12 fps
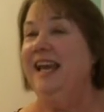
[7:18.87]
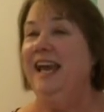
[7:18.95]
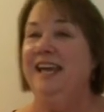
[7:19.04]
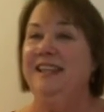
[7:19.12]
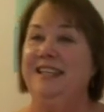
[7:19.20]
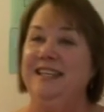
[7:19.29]

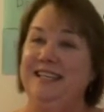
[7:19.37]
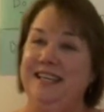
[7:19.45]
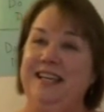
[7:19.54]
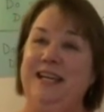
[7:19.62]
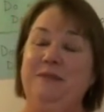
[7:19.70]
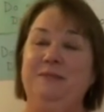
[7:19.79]
and the
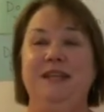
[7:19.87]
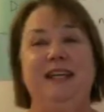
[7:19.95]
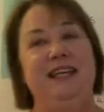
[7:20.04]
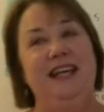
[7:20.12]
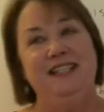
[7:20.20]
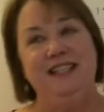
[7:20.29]
team that
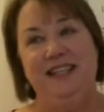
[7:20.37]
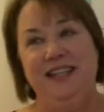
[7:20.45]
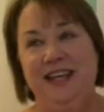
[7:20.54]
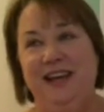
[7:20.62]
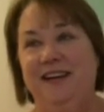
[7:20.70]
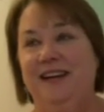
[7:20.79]
gets
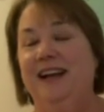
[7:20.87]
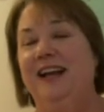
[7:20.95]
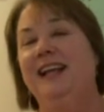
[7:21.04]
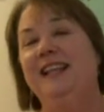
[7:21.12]
their